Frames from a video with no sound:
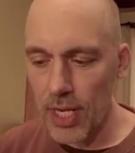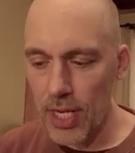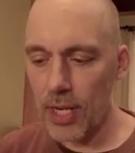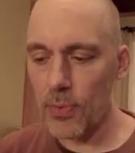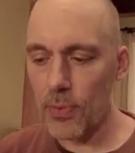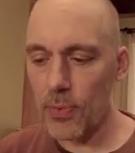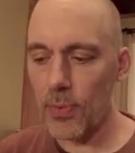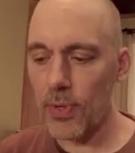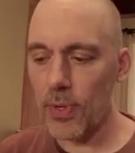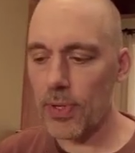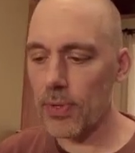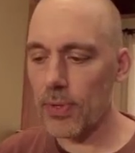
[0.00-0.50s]

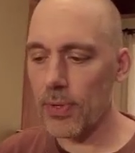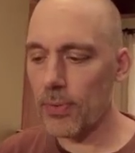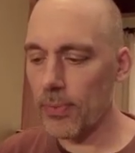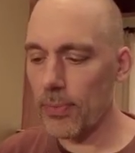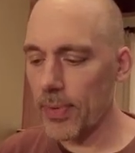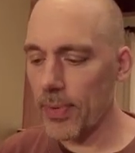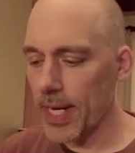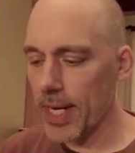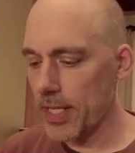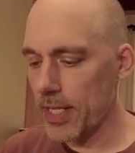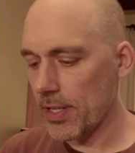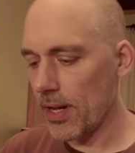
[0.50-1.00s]
It will
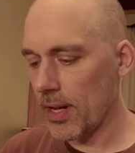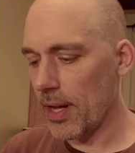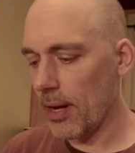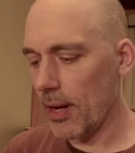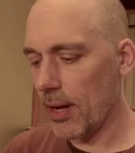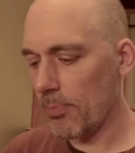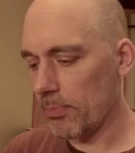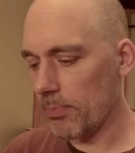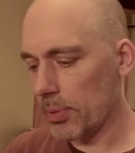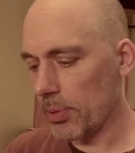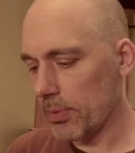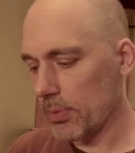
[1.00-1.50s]
raise
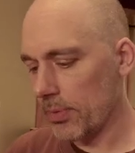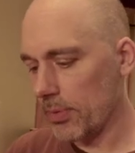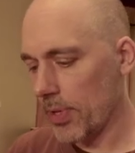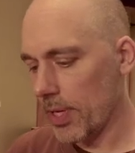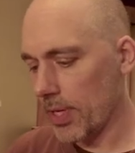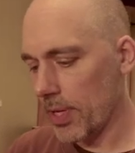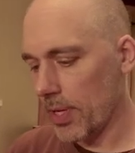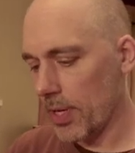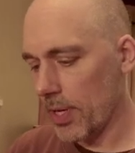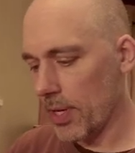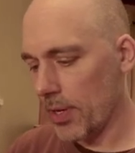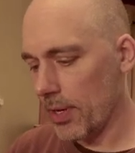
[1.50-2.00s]
up
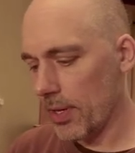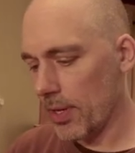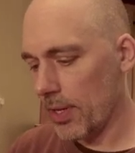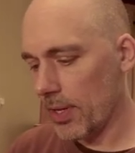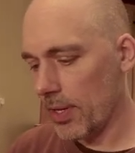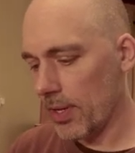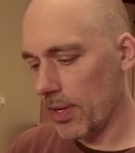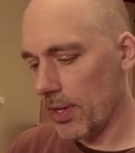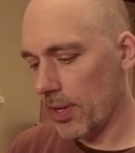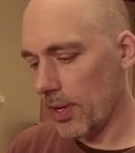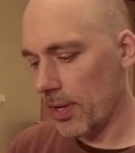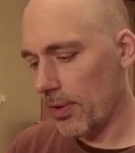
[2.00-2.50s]
the
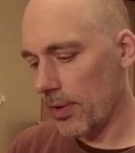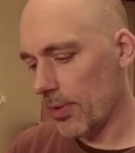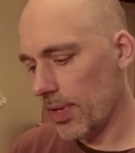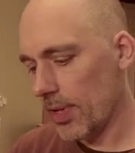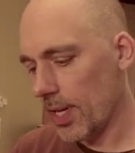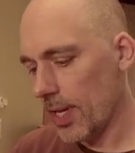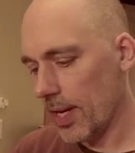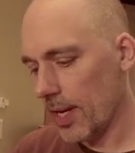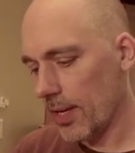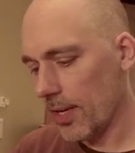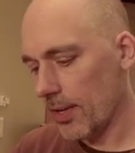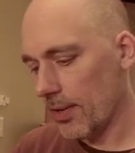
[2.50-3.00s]

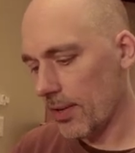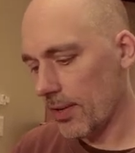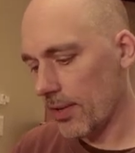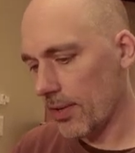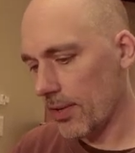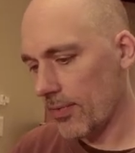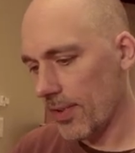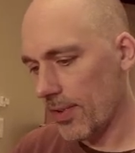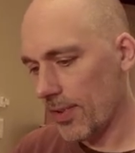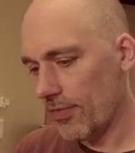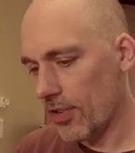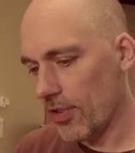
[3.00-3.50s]
like
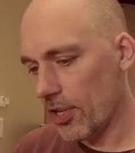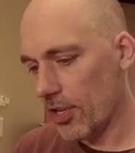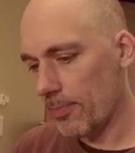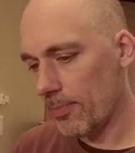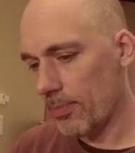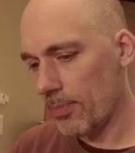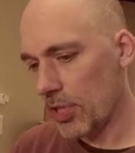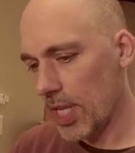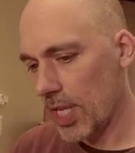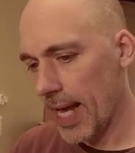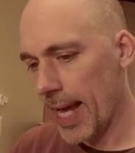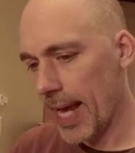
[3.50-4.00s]
reverb
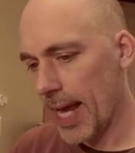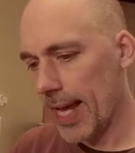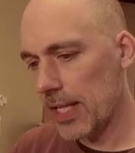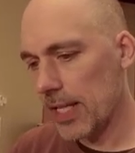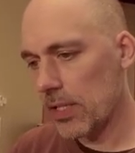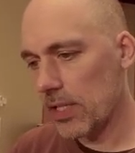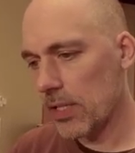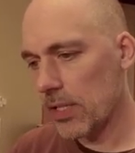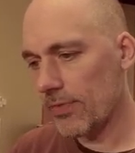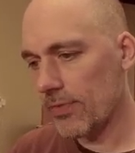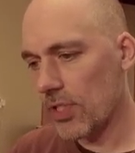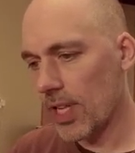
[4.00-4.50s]

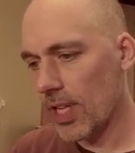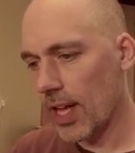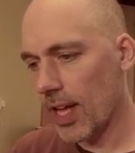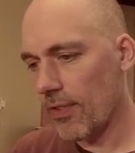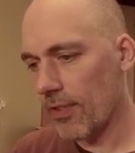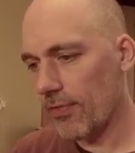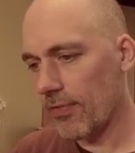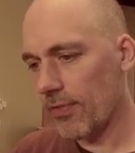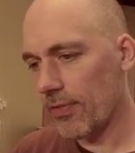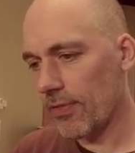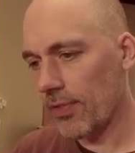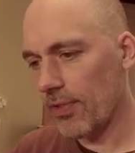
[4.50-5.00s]
tails of
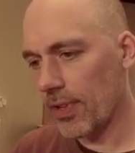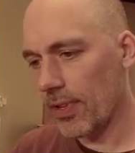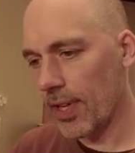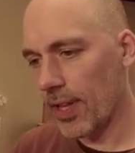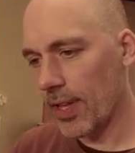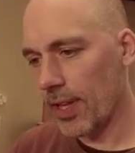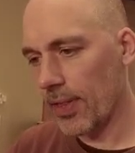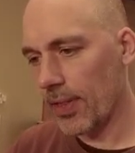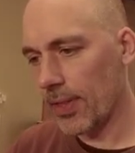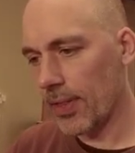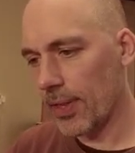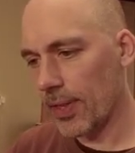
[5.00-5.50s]
stuff
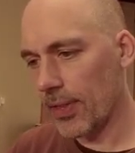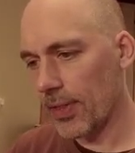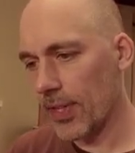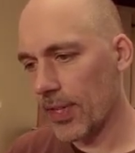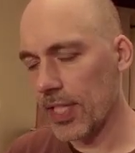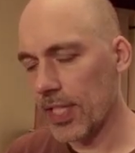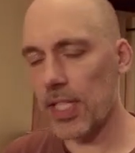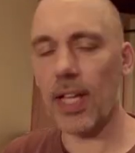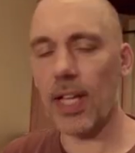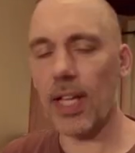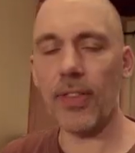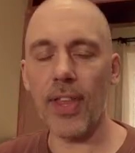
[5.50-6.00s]
and
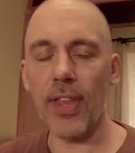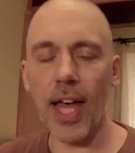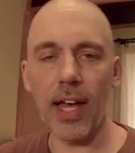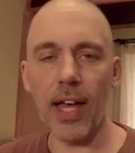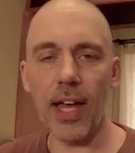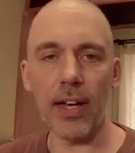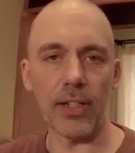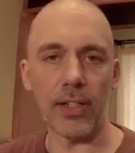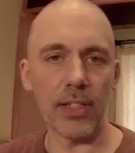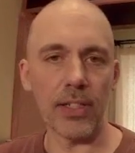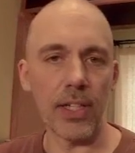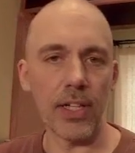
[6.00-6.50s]
things
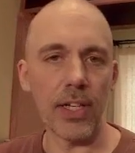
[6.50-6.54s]
that,